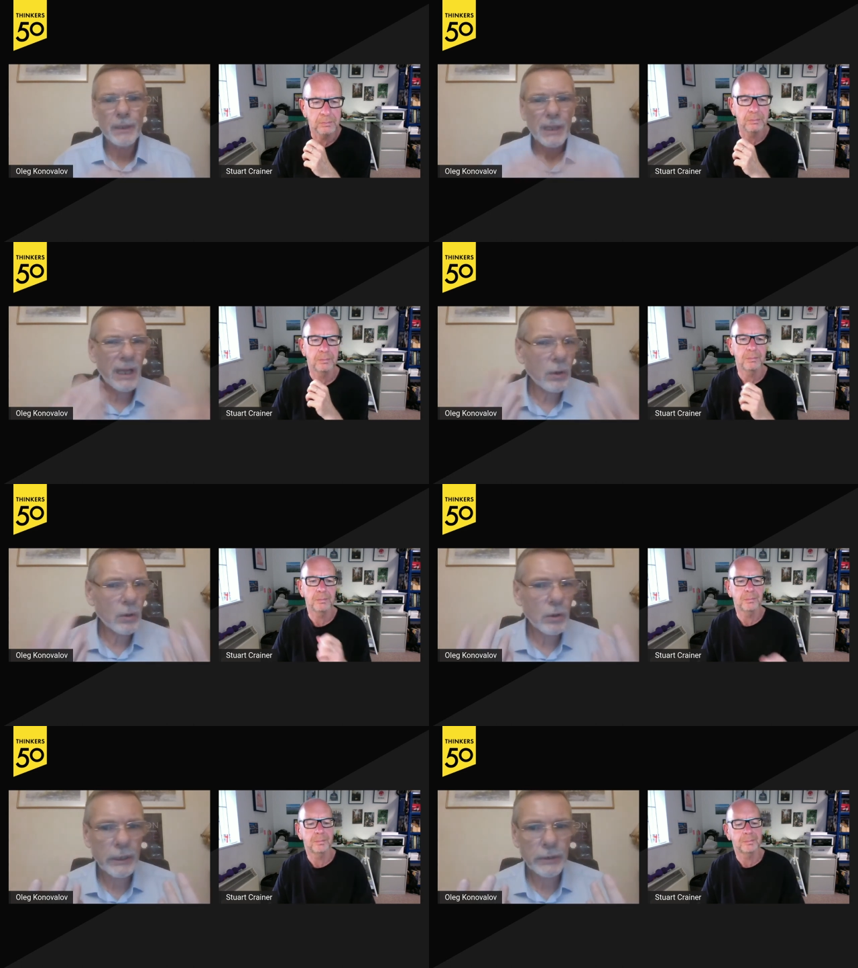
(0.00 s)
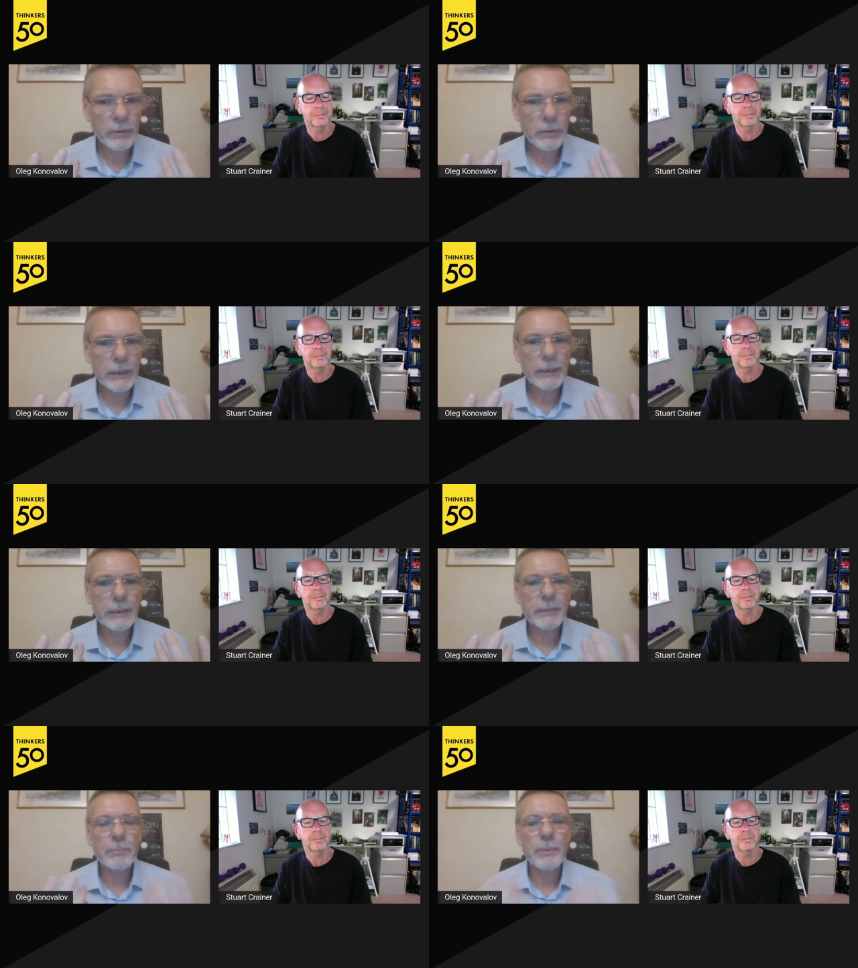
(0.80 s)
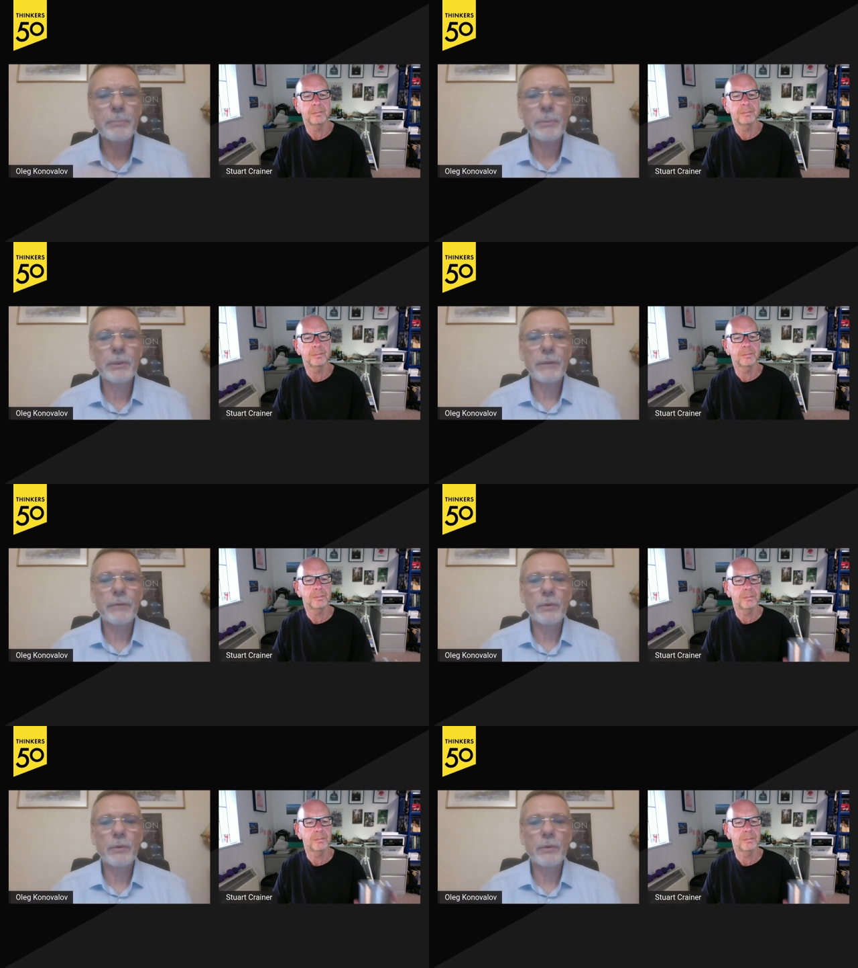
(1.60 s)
Speaker 1: how can you lead people if you